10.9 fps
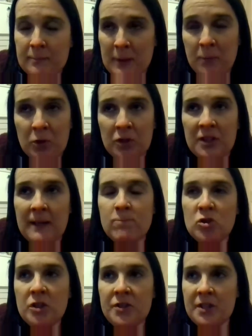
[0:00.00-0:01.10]
people could
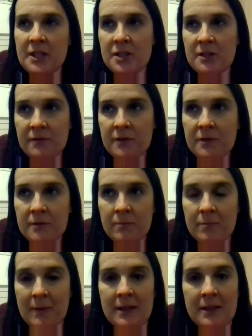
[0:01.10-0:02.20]
enjoy teaching for
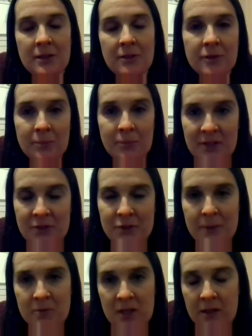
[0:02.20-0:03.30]
many different reasons.